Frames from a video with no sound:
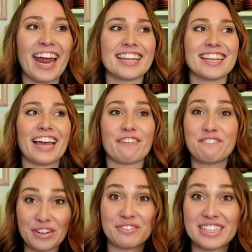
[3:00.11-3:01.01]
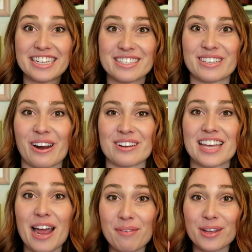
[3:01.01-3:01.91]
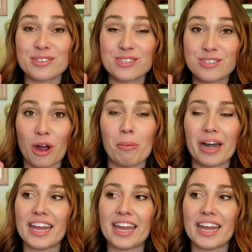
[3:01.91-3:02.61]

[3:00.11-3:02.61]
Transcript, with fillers: and like fifteen skirts. I bought so